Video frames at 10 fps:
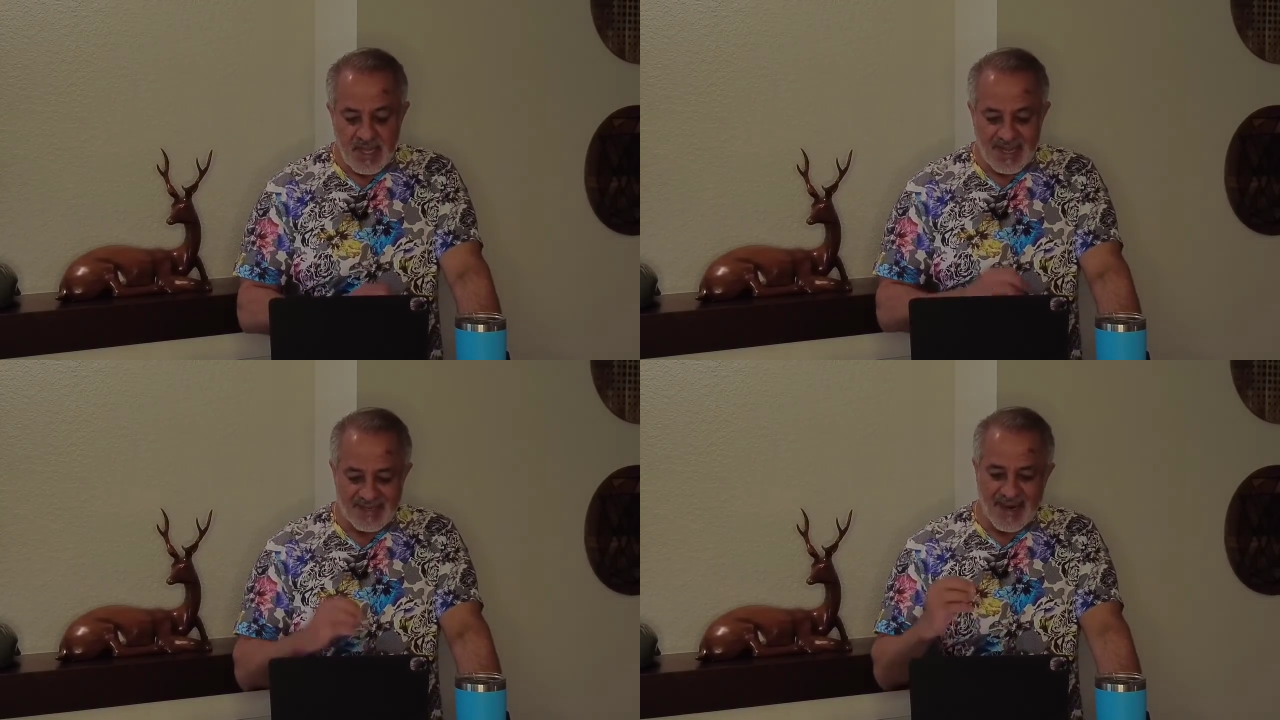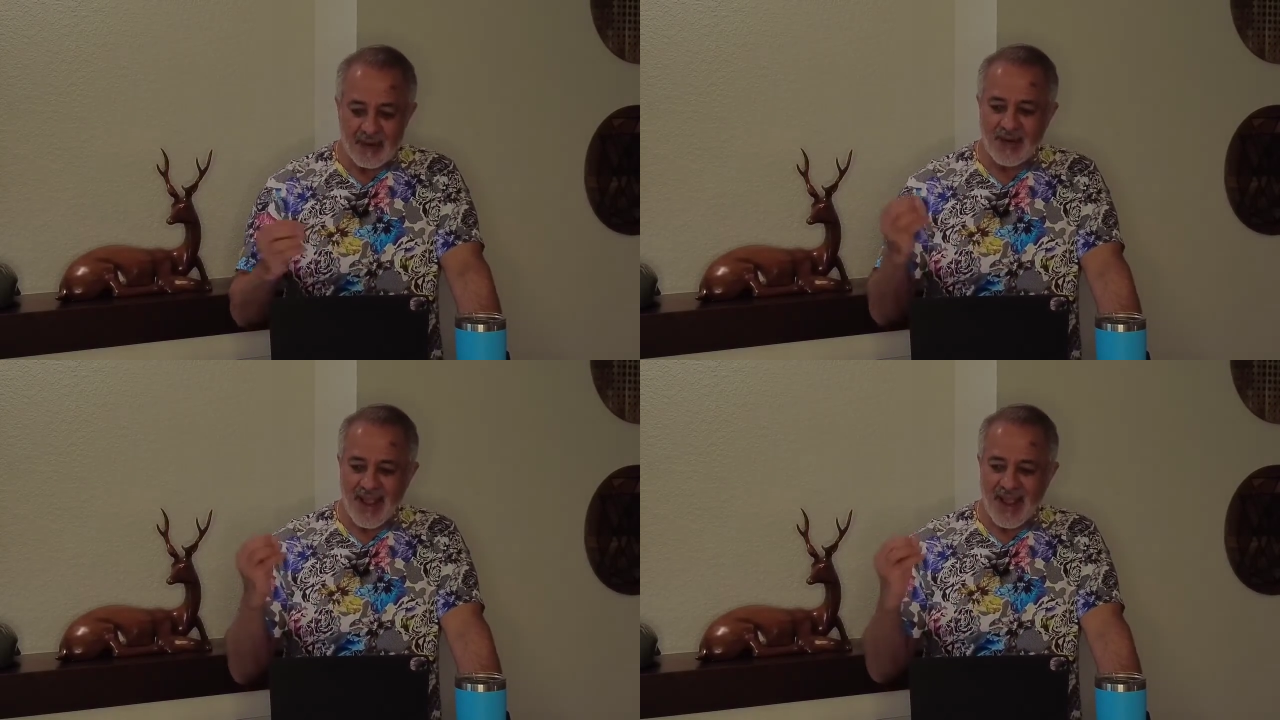and
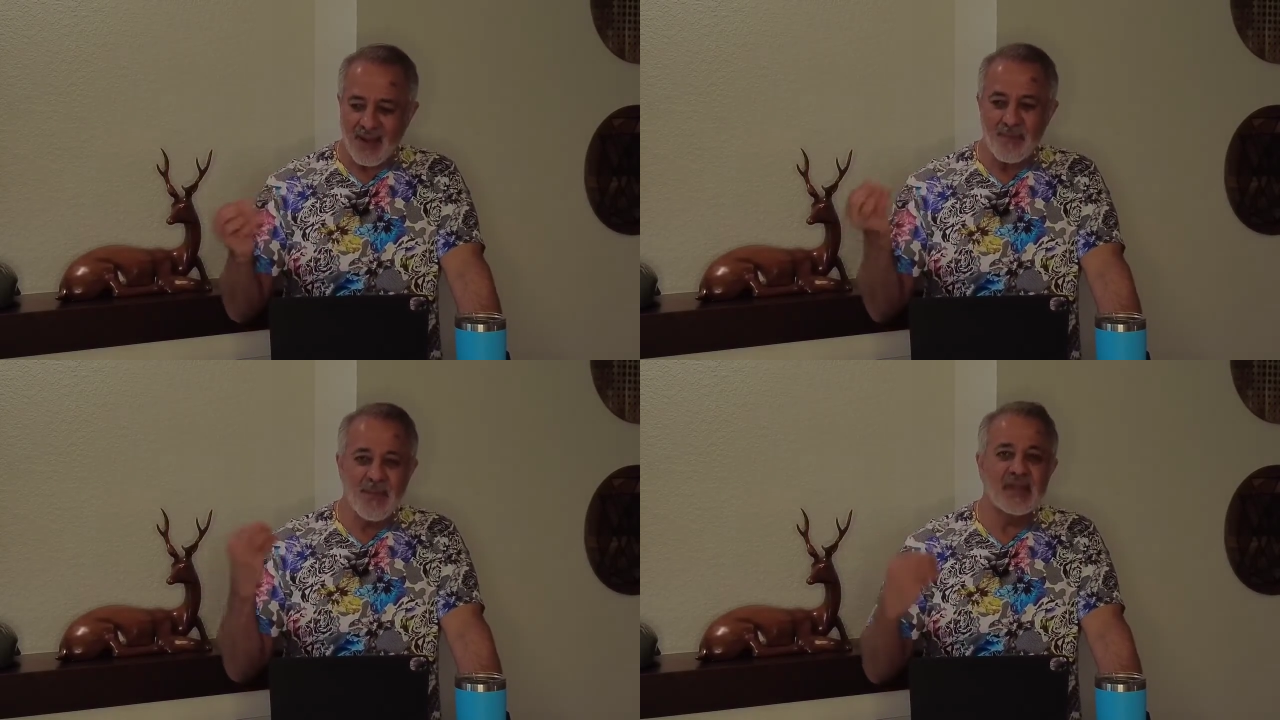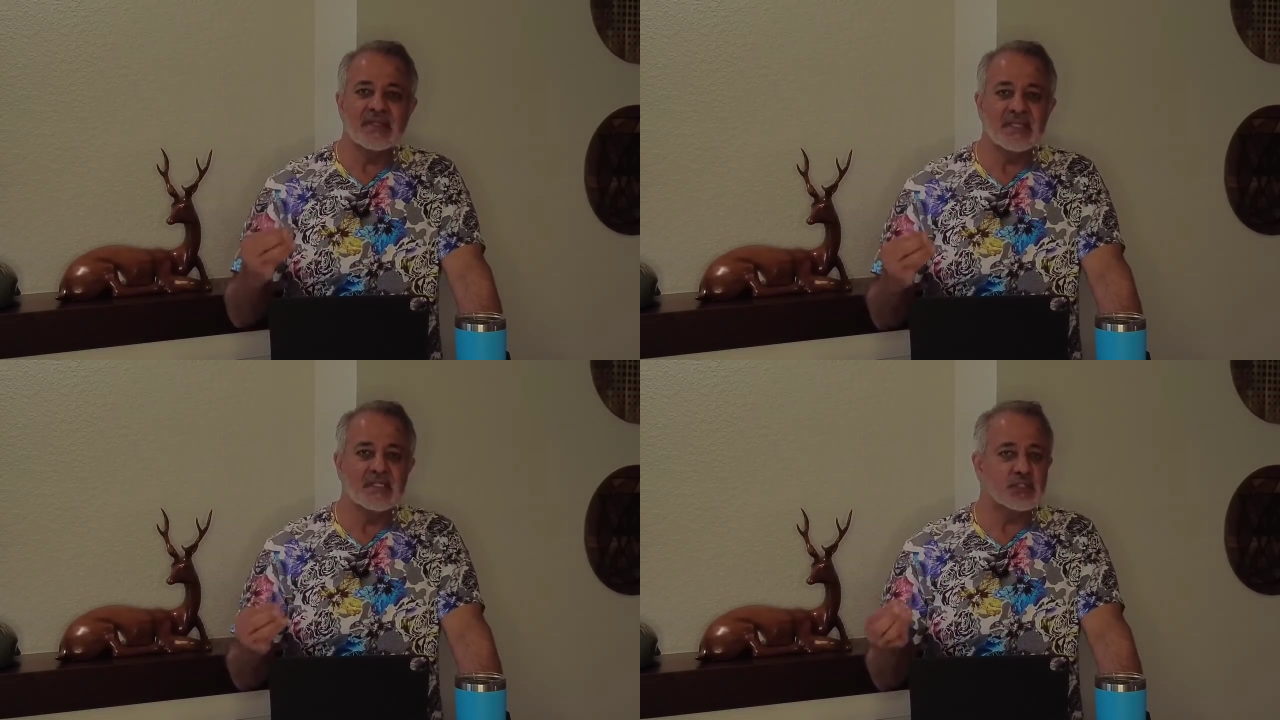our
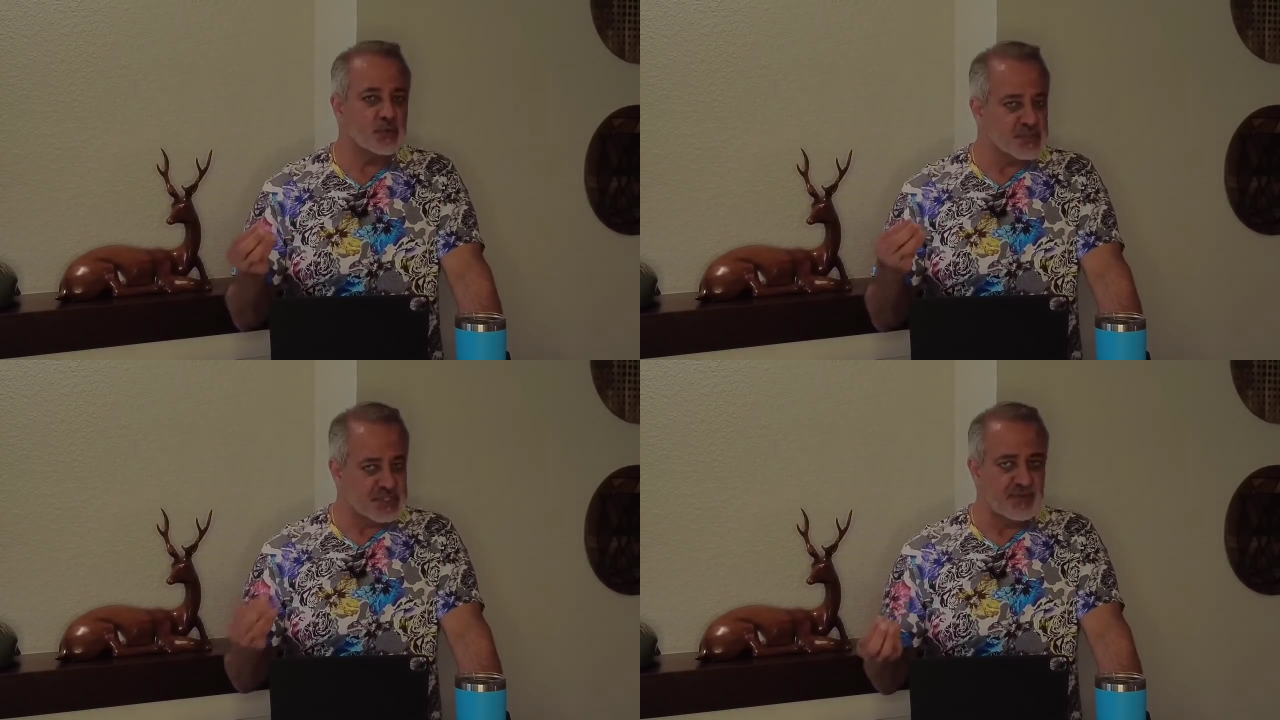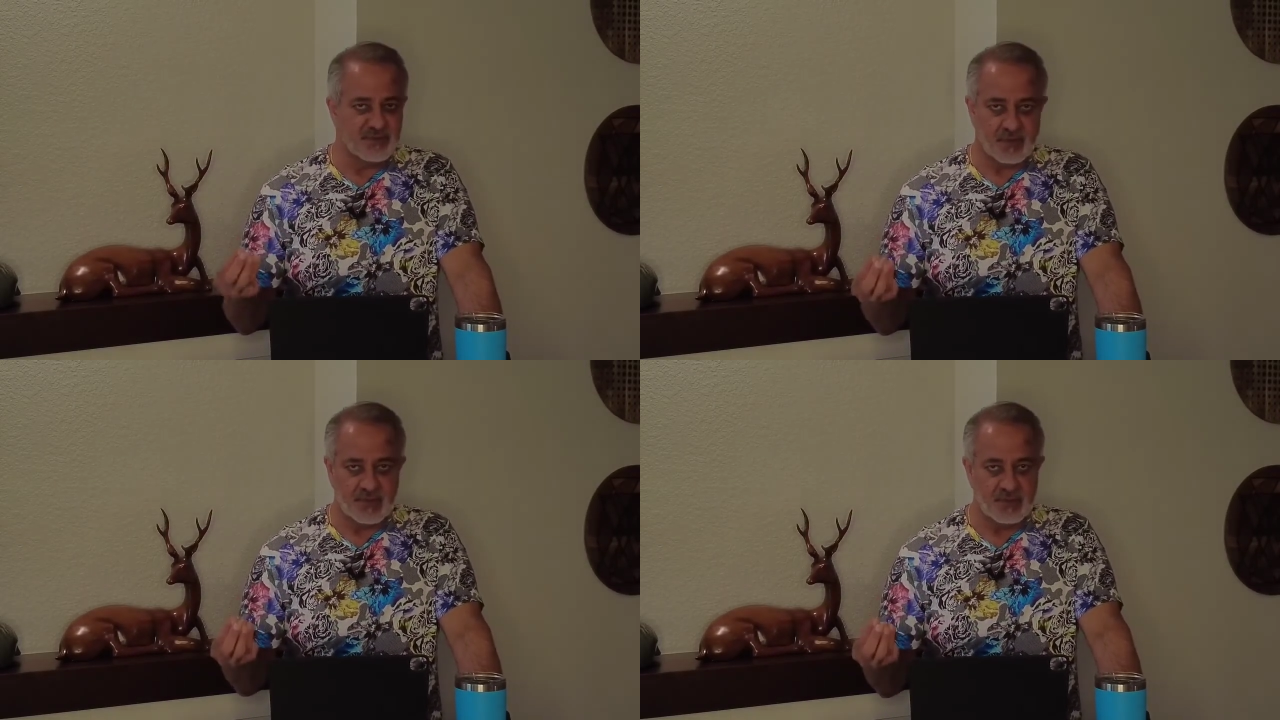ability to receive
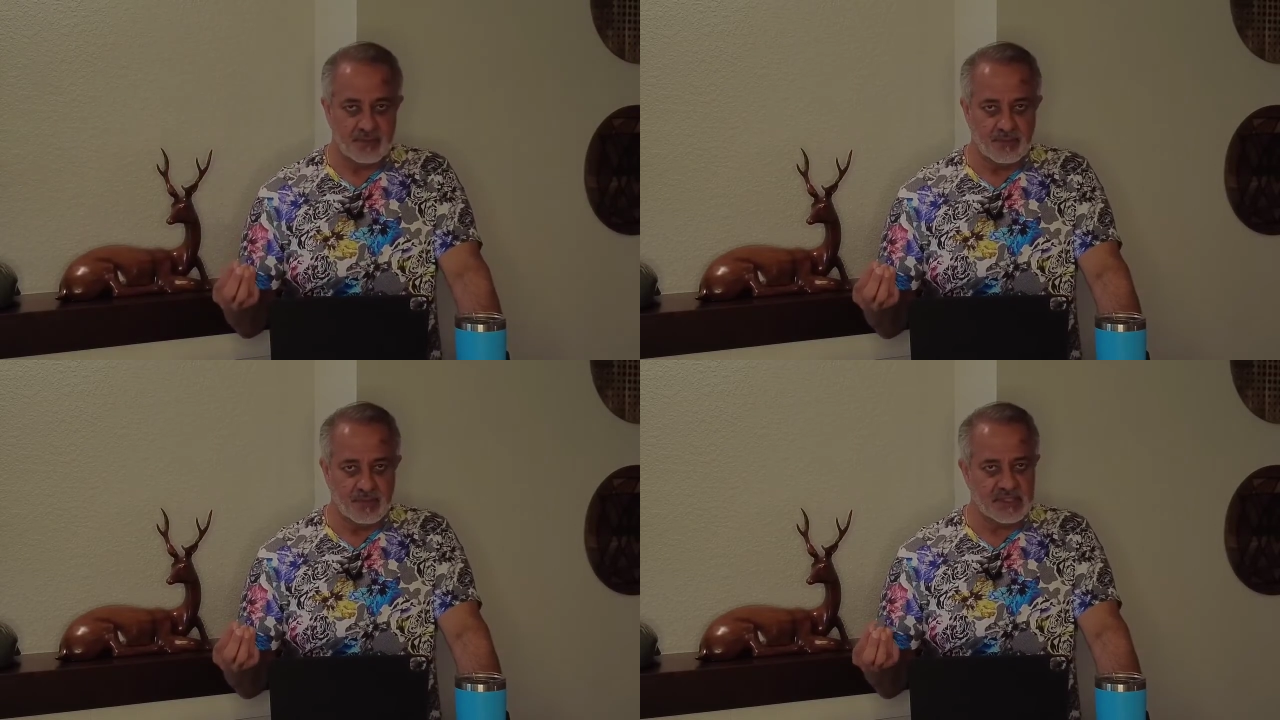from him.